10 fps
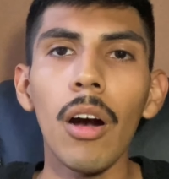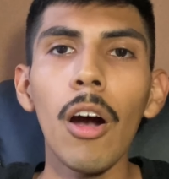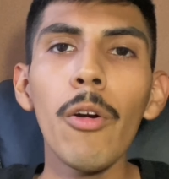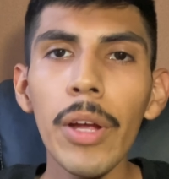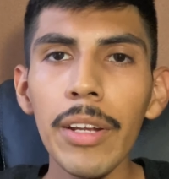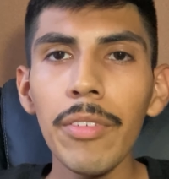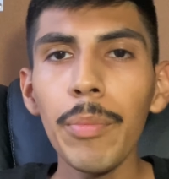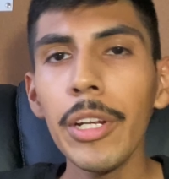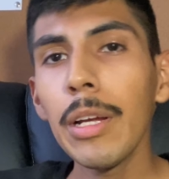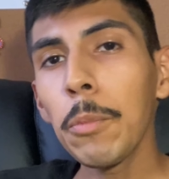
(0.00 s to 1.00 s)
Alright
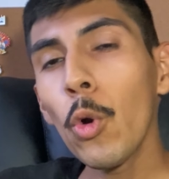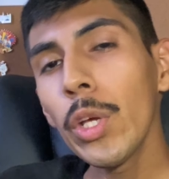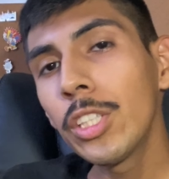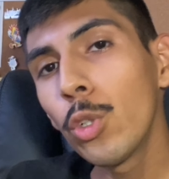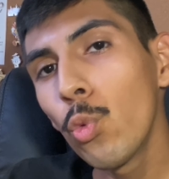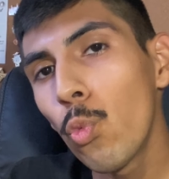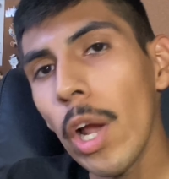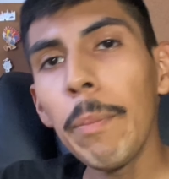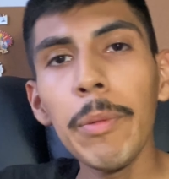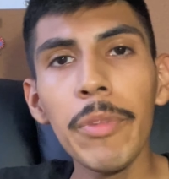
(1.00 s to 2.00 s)
everybody, I'm going to
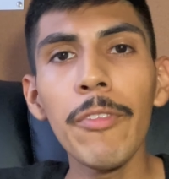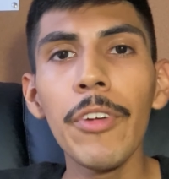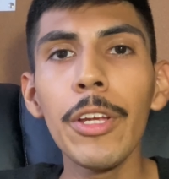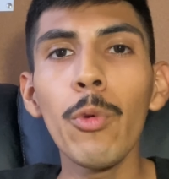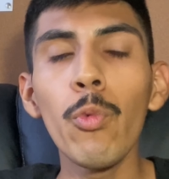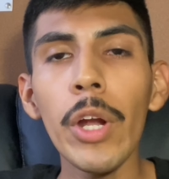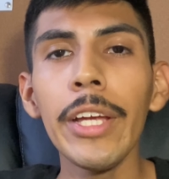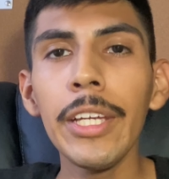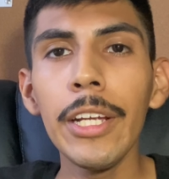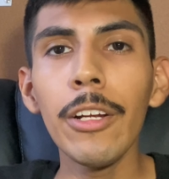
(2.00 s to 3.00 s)
wrap up the video right
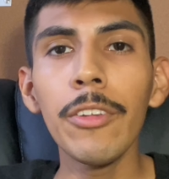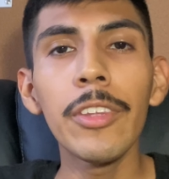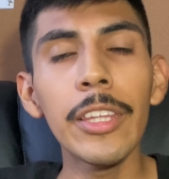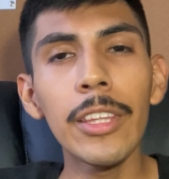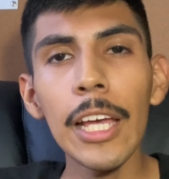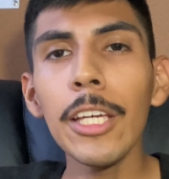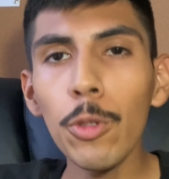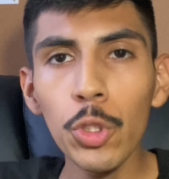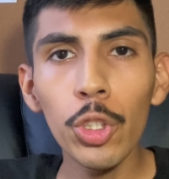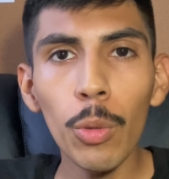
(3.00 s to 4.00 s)
here. Thank you
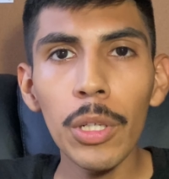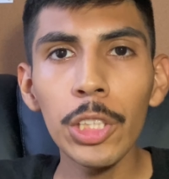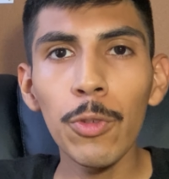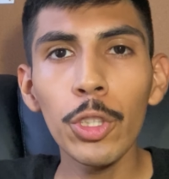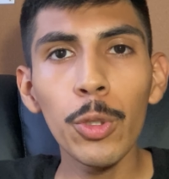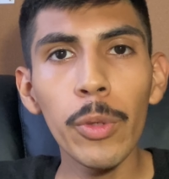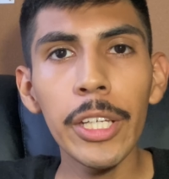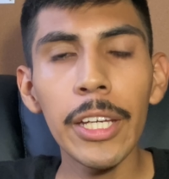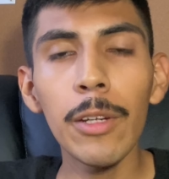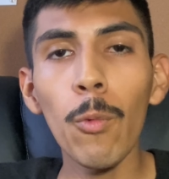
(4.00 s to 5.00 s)
so much for tuning
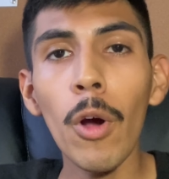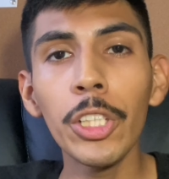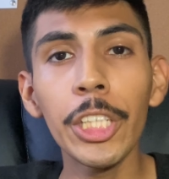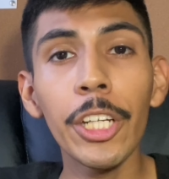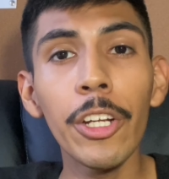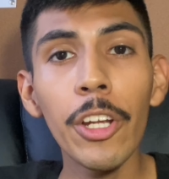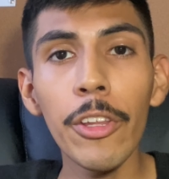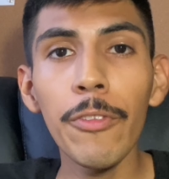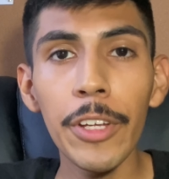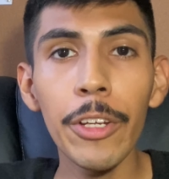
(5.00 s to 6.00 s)
in and watching
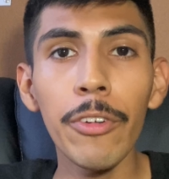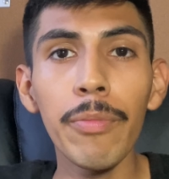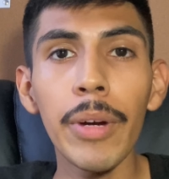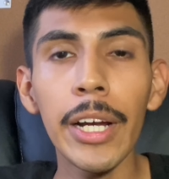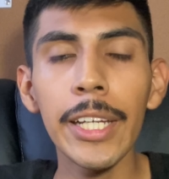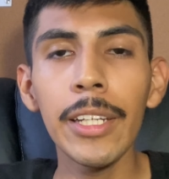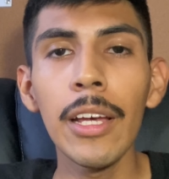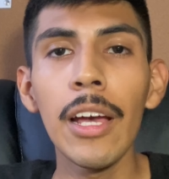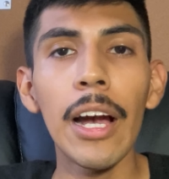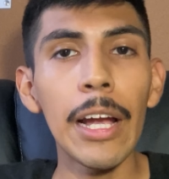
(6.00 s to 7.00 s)
another video of mine.
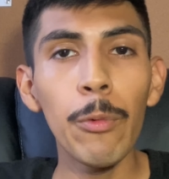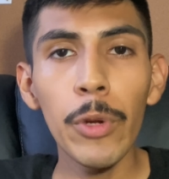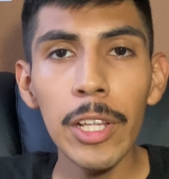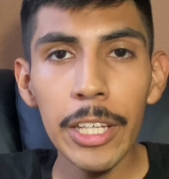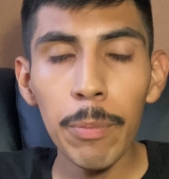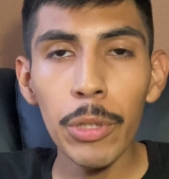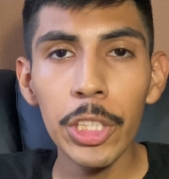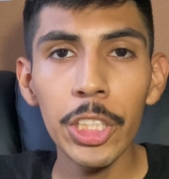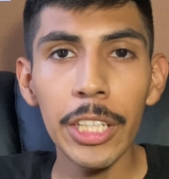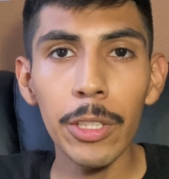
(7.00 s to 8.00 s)
I really
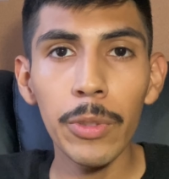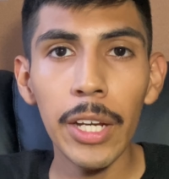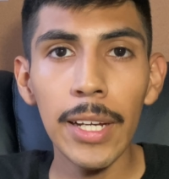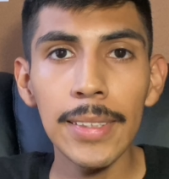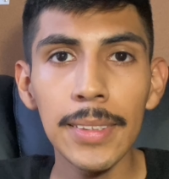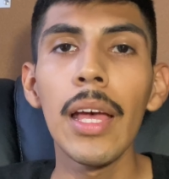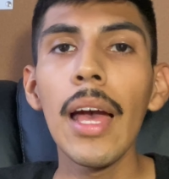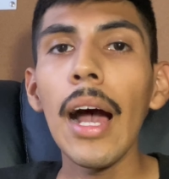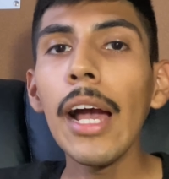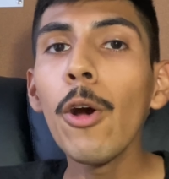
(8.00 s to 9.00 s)
appreciate you guys.
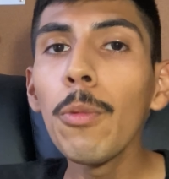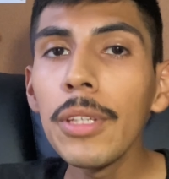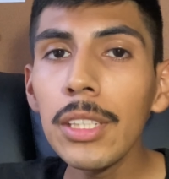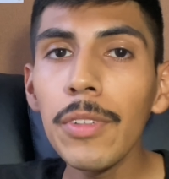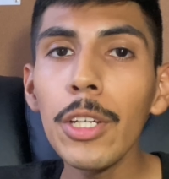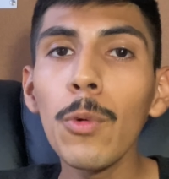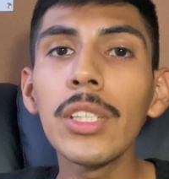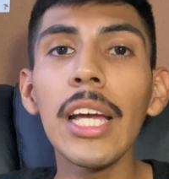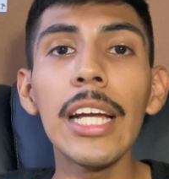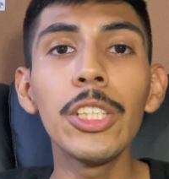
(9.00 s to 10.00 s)
I hope this video was
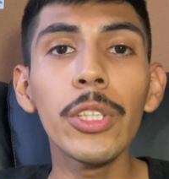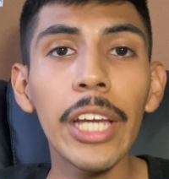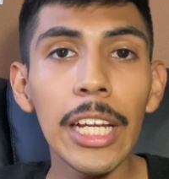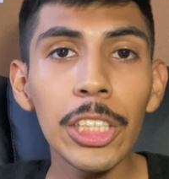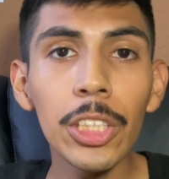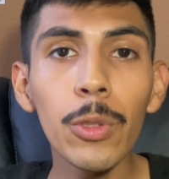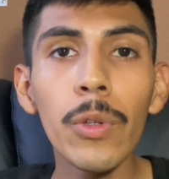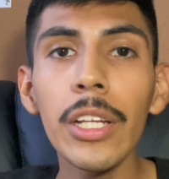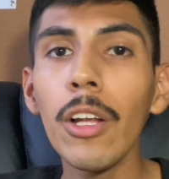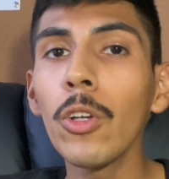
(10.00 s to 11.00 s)
educational
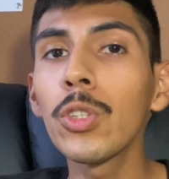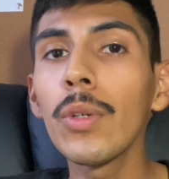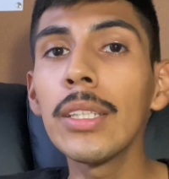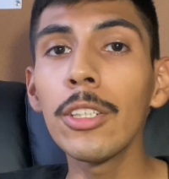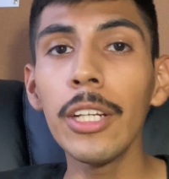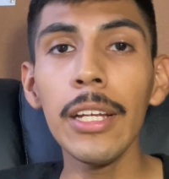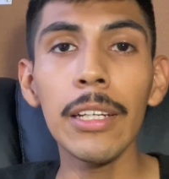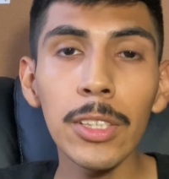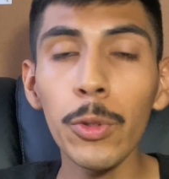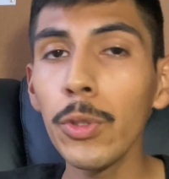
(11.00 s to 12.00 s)
and also entertaining
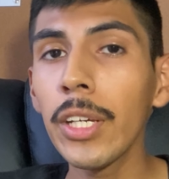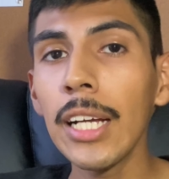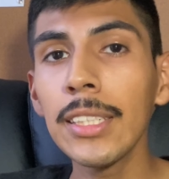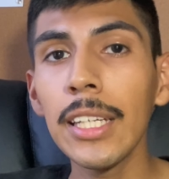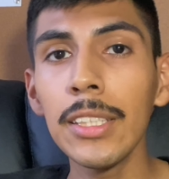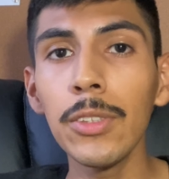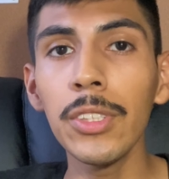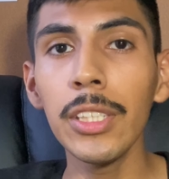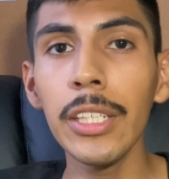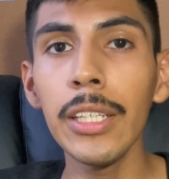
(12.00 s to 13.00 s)
so you guys get to
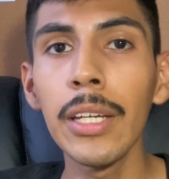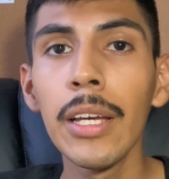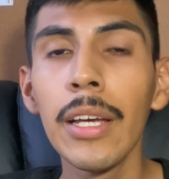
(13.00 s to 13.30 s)
see